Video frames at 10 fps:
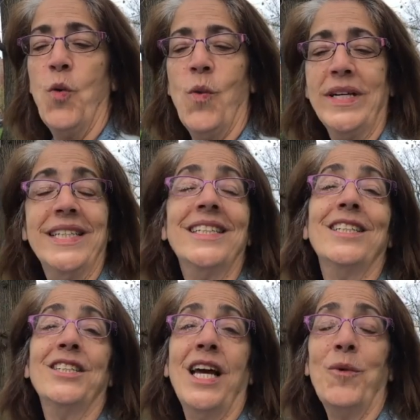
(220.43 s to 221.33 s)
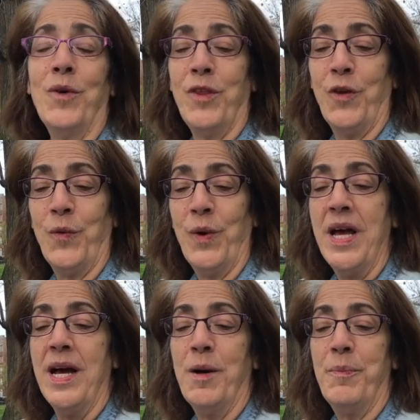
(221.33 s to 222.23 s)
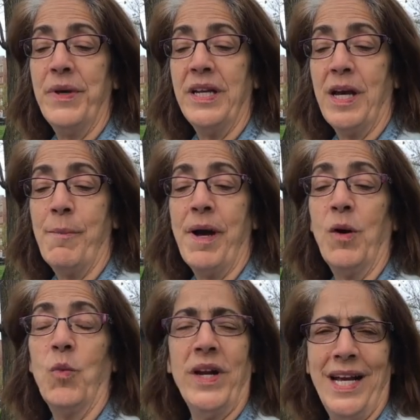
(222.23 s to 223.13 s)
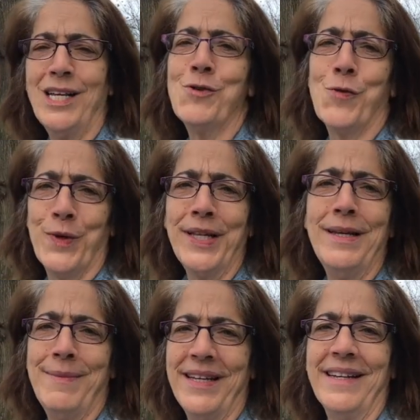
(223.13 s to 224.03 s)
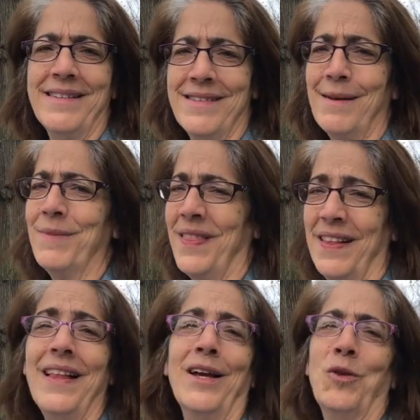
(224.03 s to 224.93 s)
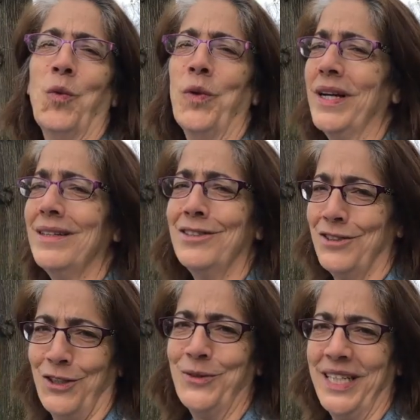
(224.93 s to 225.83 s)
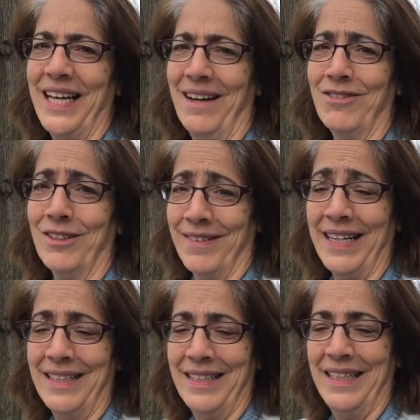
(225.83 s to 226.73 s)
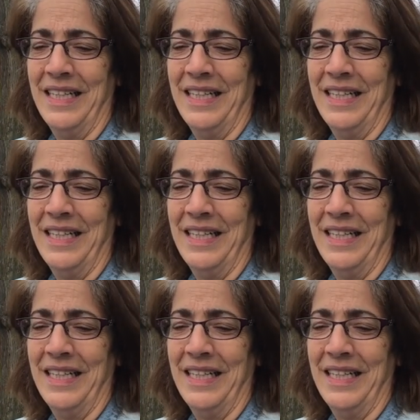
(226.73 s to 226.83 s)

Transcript: wanting to chat with you a bit about what has really been something like the weirdest snow day ever, right?